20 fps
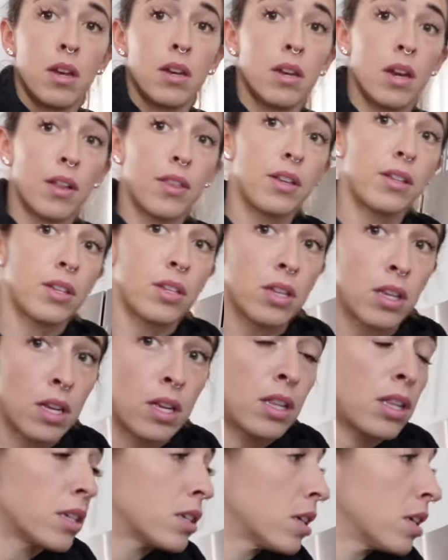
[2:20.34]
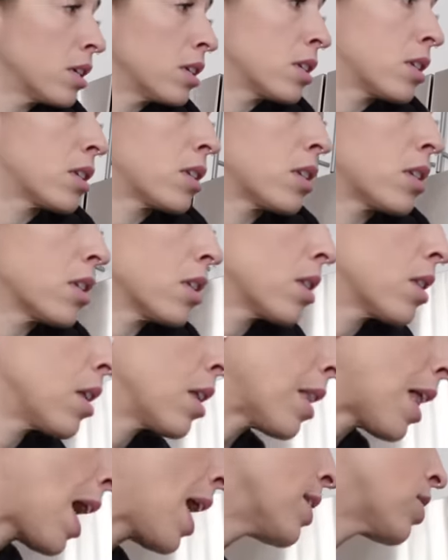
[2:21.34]
Now this is the
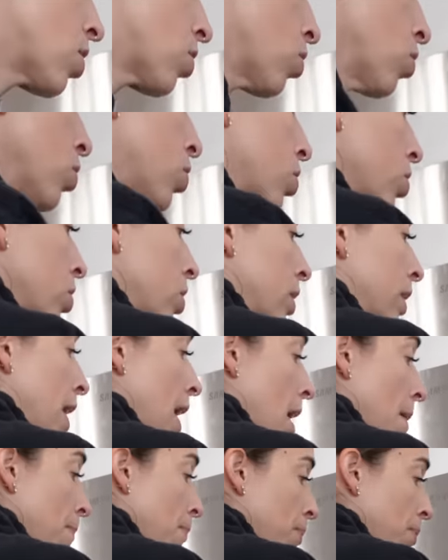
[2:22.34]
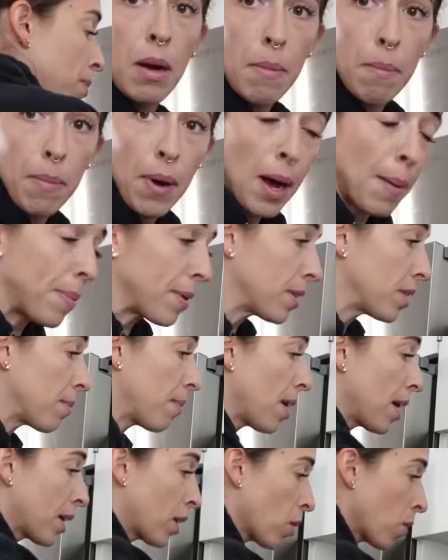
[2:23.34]
last crucial step. Put in the
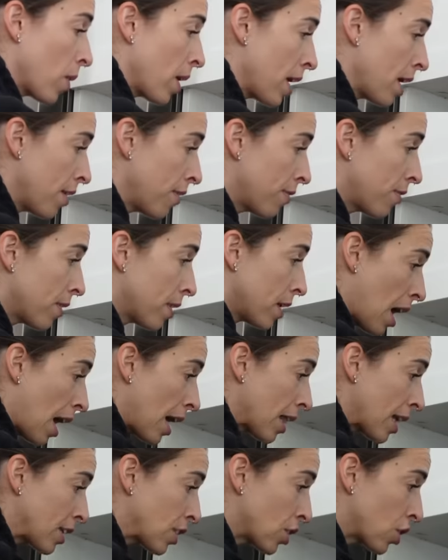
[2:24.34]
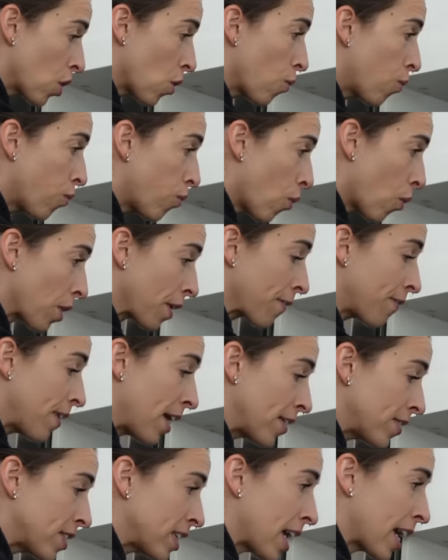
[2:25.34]
microwave. I like to go
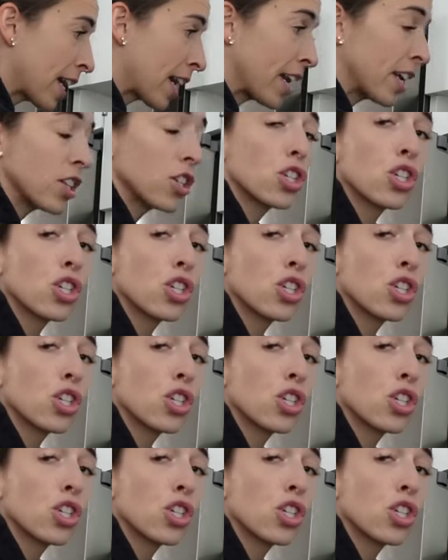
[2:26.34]
45 seconds,